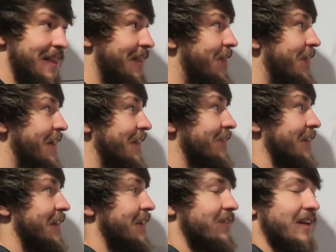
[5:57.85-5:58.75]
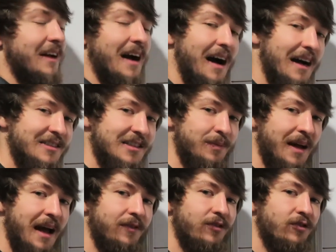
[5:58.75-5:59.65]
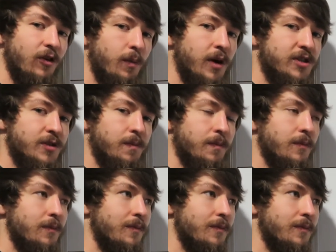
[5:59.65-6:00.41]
This is the concept I have so much